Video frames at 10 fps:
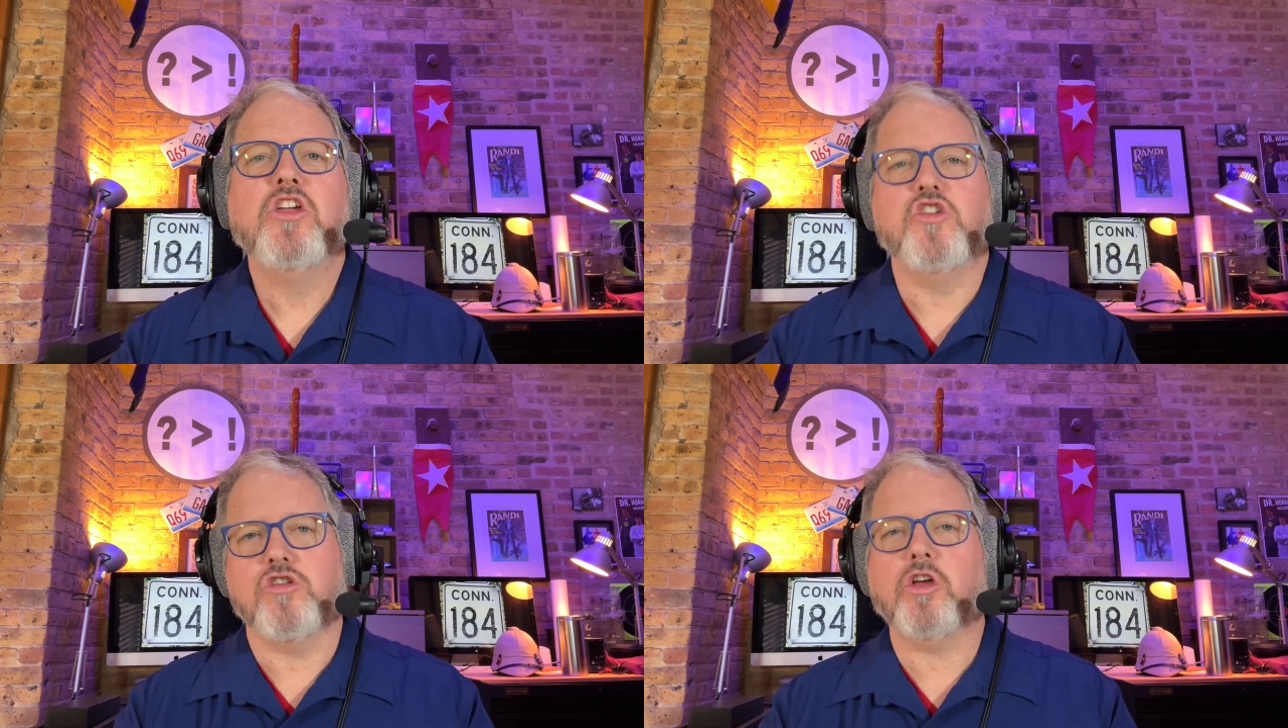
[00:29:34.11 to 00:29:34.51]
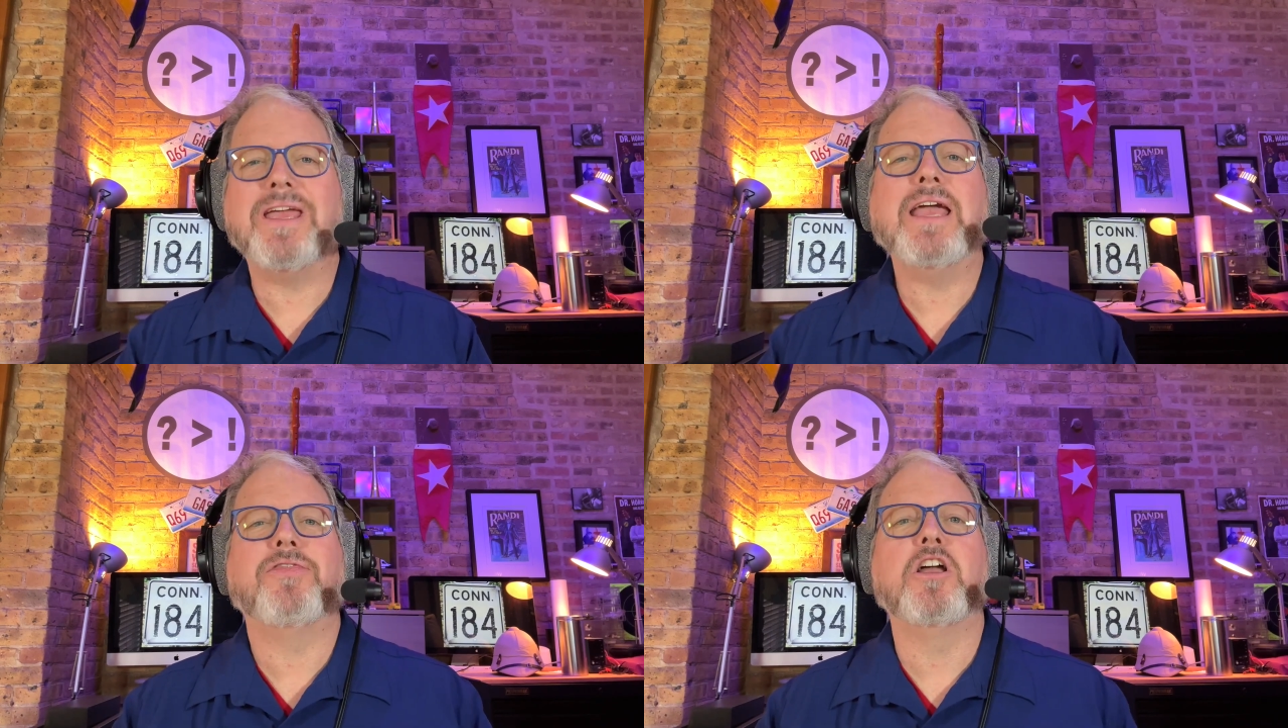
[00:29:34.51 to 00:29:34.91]
You're
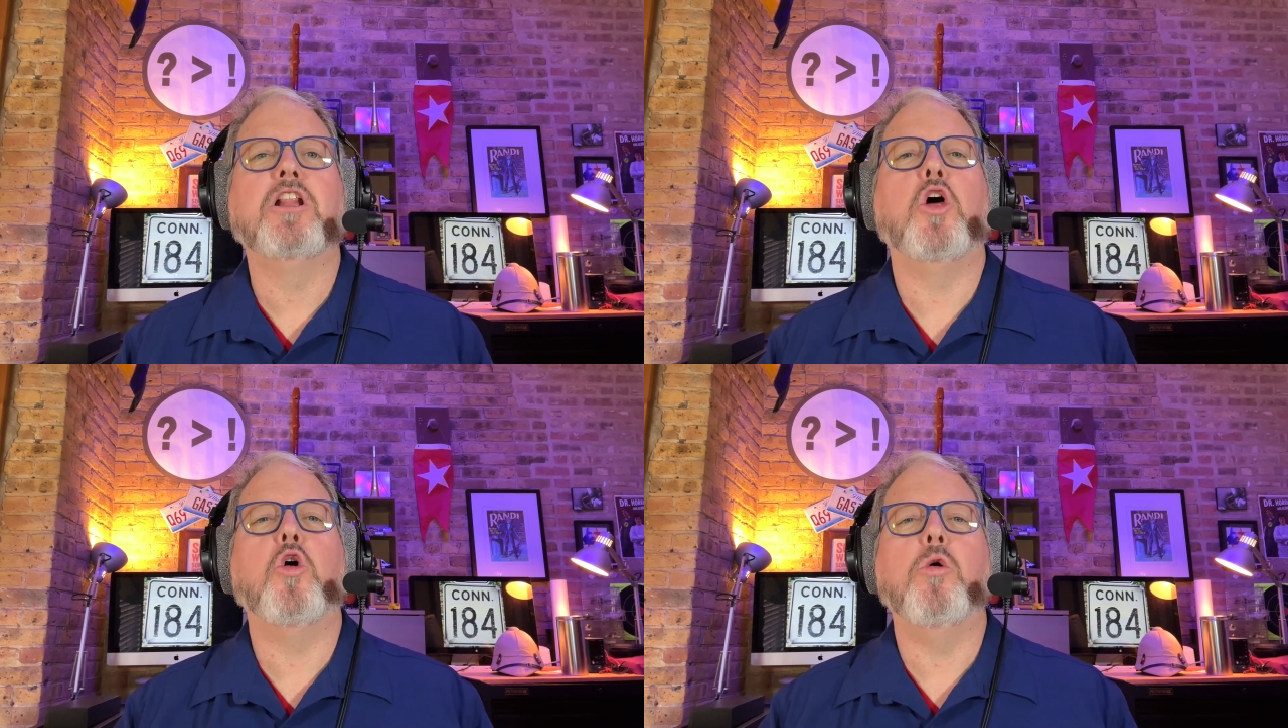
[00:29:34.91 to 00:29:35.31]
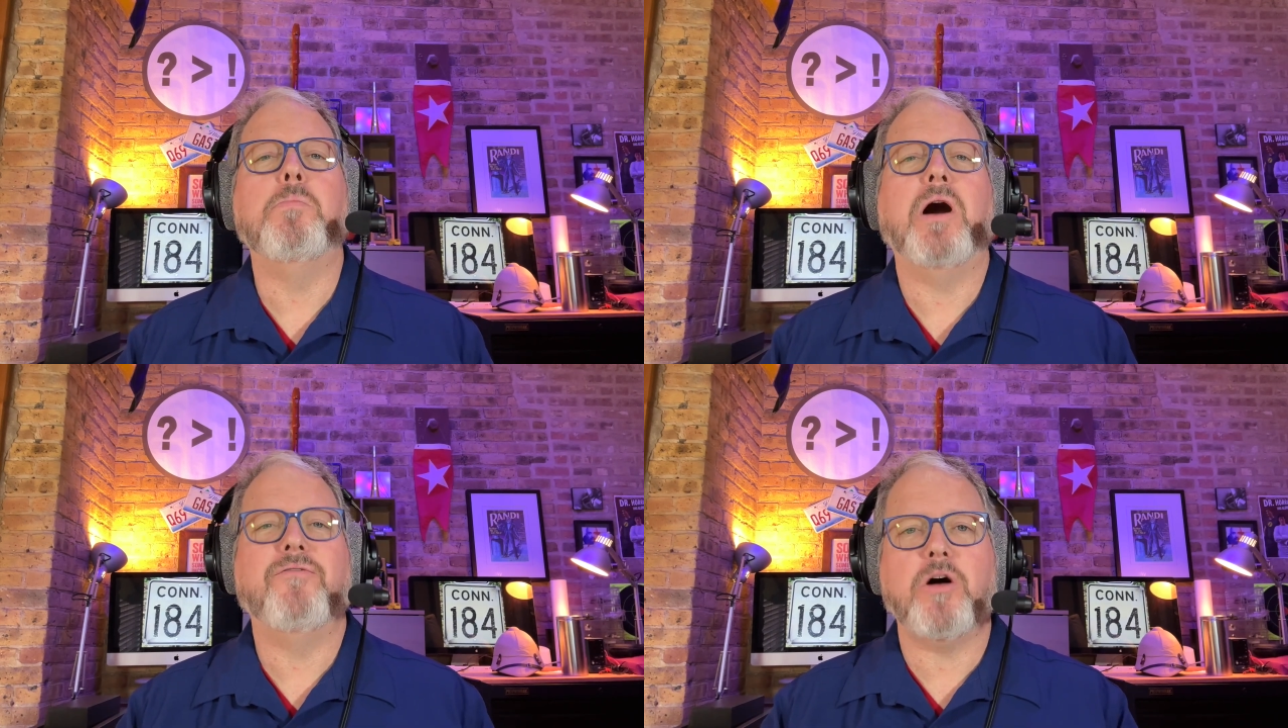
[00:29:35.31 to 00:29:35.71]
looking at the
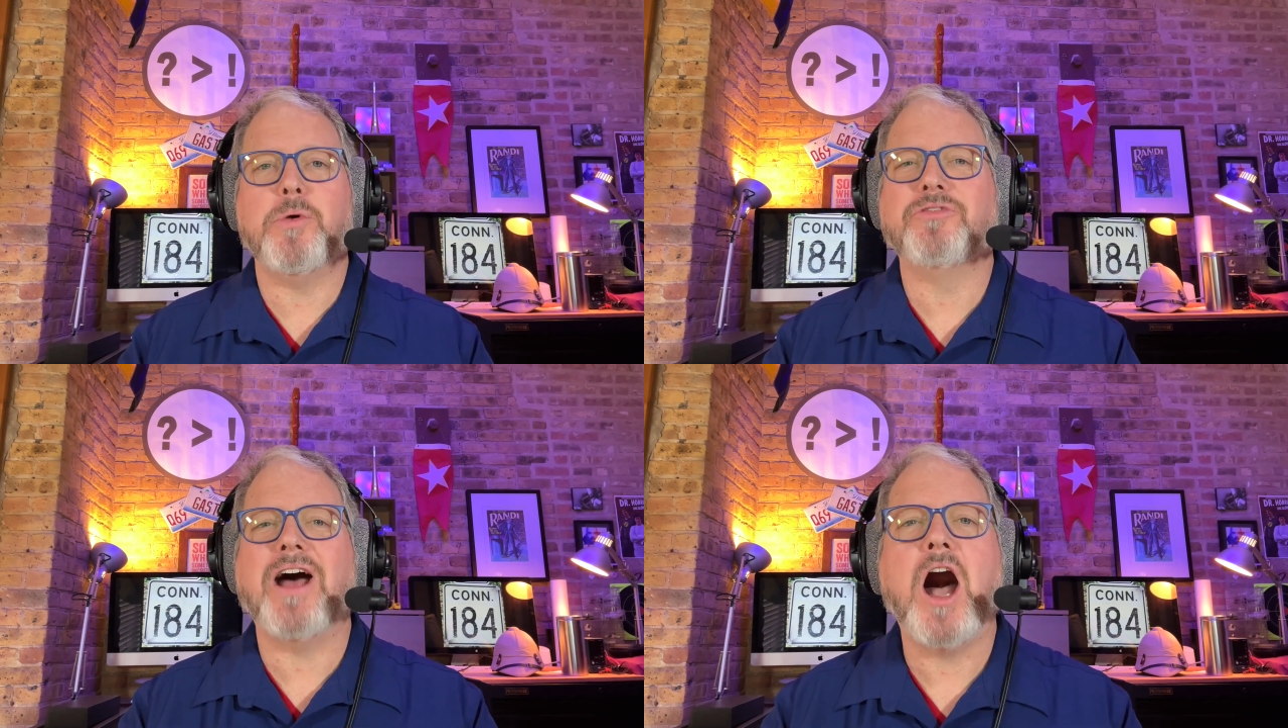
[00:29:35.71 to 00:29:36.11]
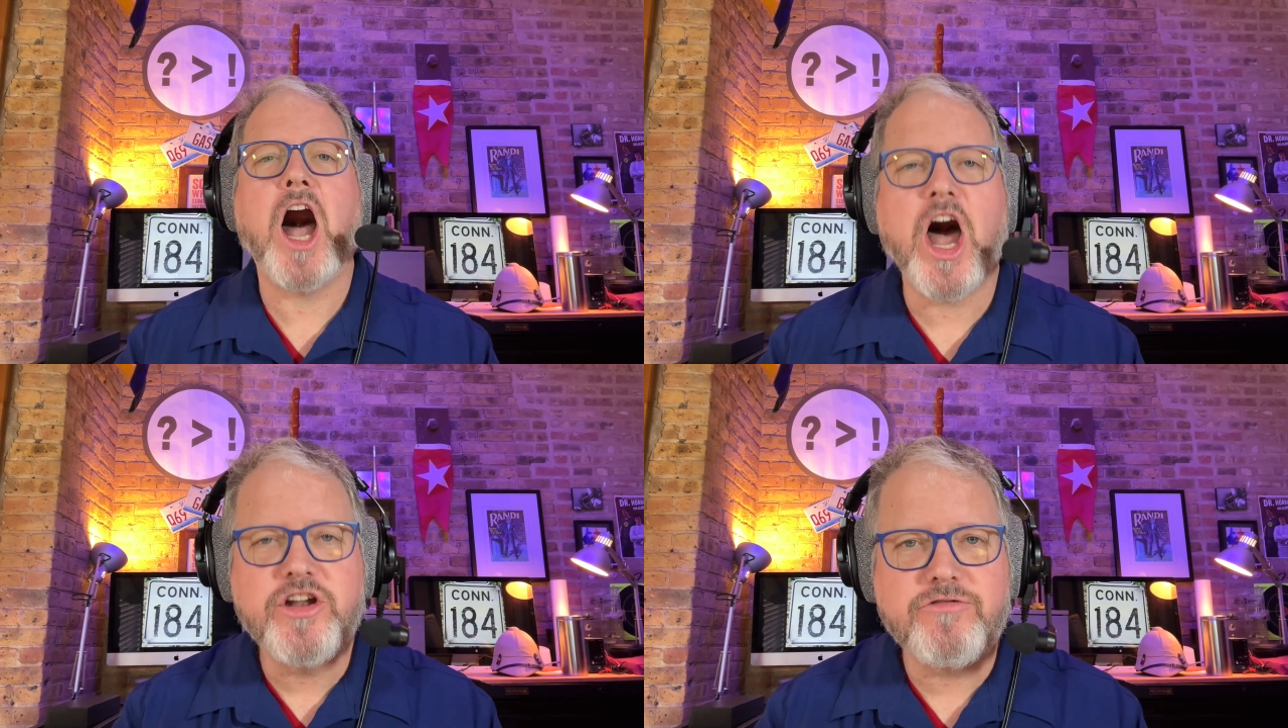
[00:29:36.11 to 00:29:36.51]
globe of almost
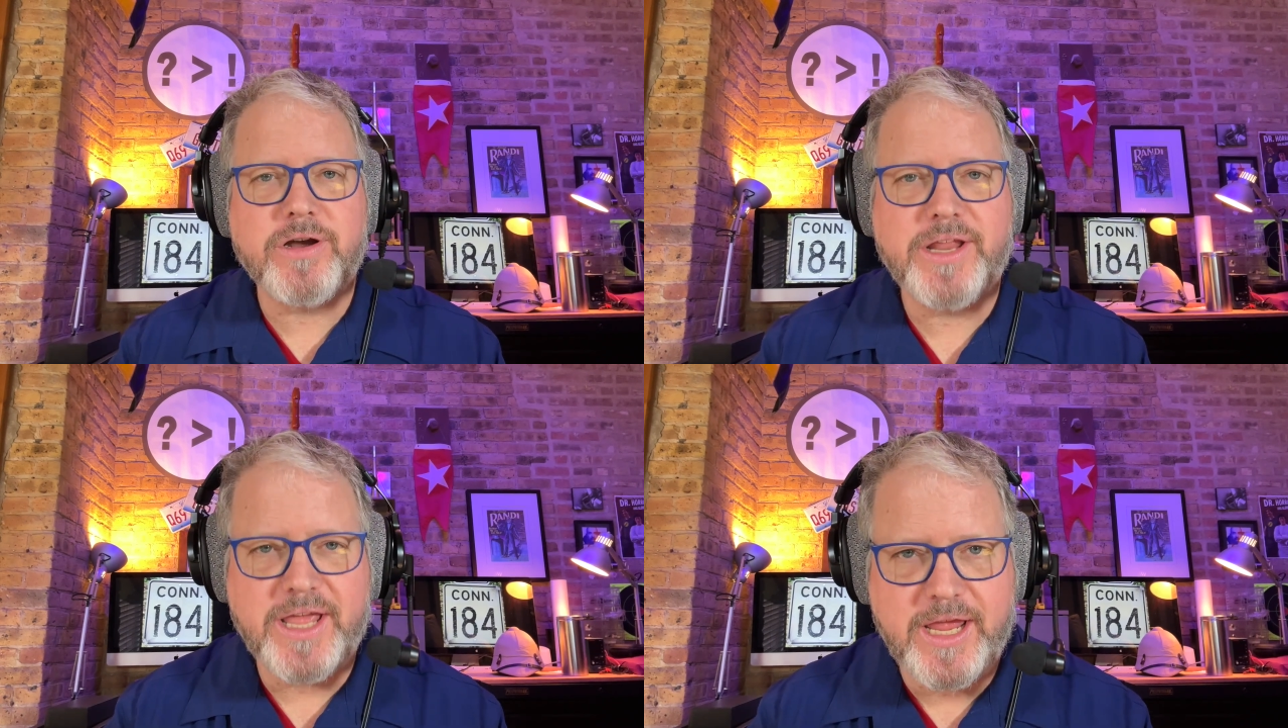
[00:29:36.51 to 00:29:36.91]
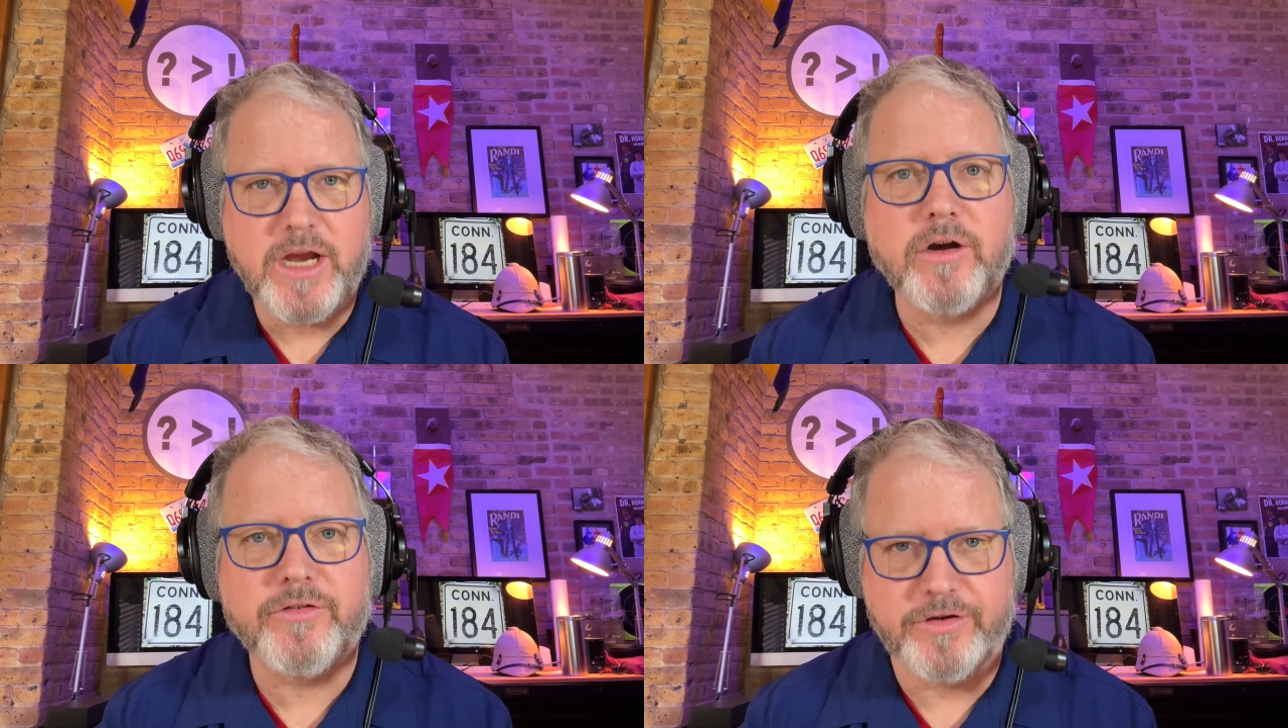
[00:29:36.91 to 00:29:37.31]
100
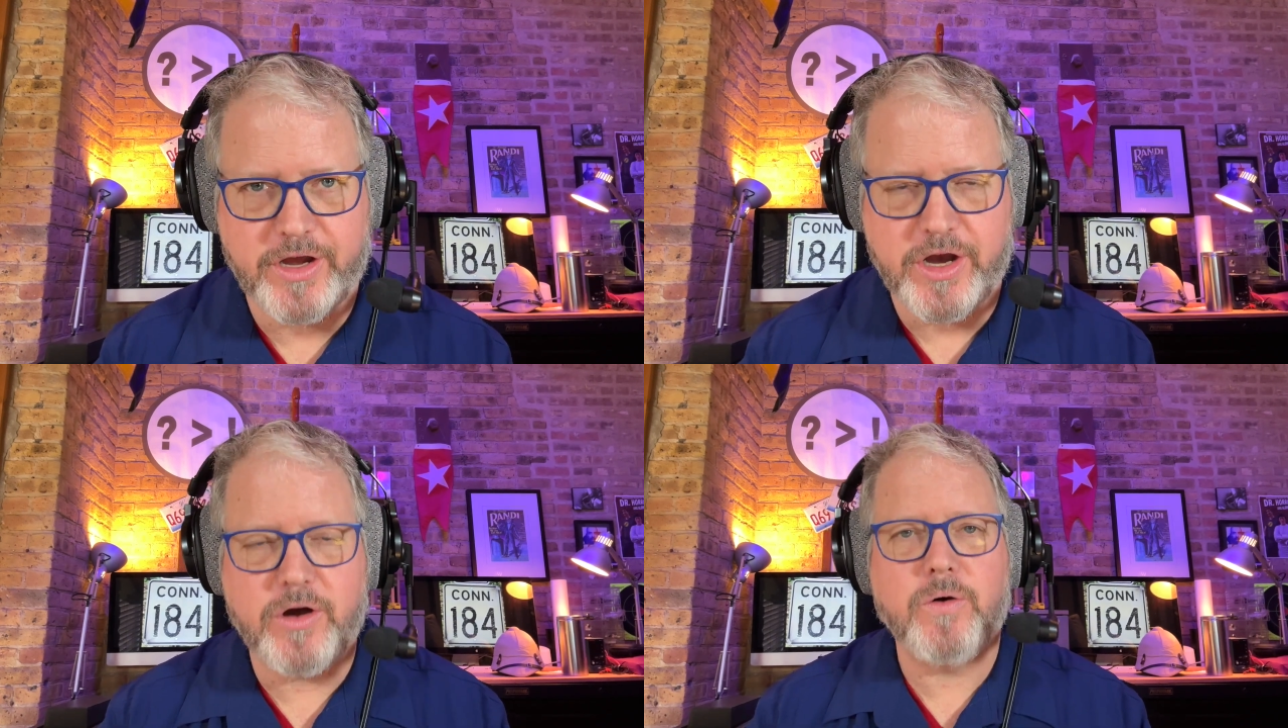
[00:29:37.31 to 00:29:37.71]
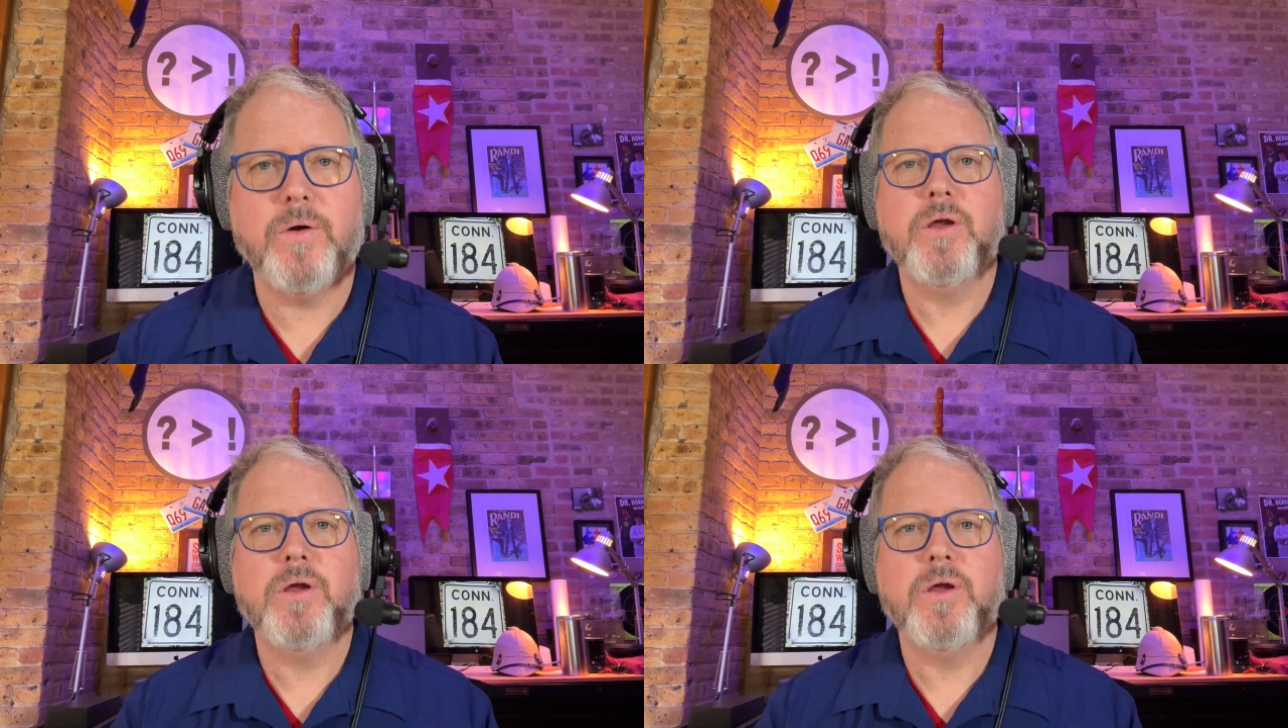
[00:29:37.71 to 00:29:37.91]
years ago.